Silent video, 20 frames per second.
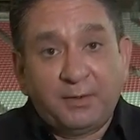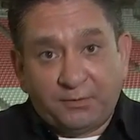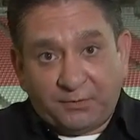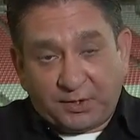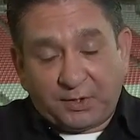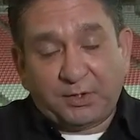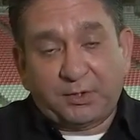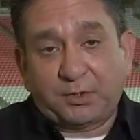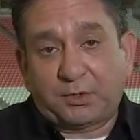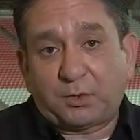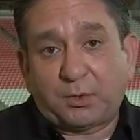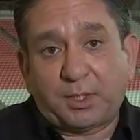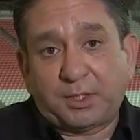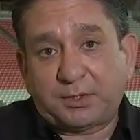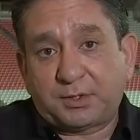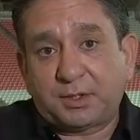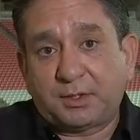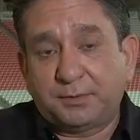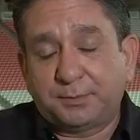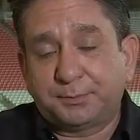Very good
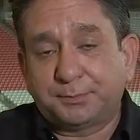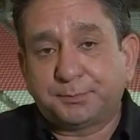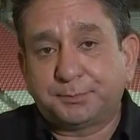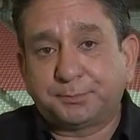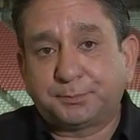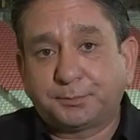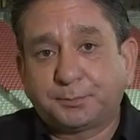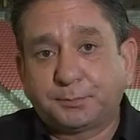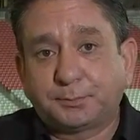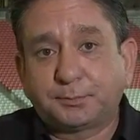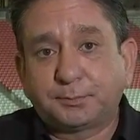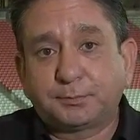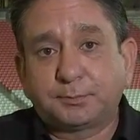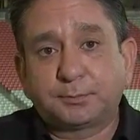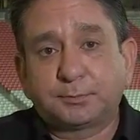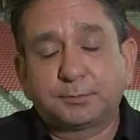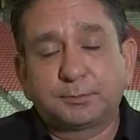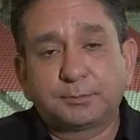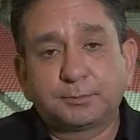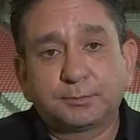question. And when
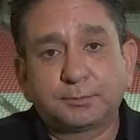you, when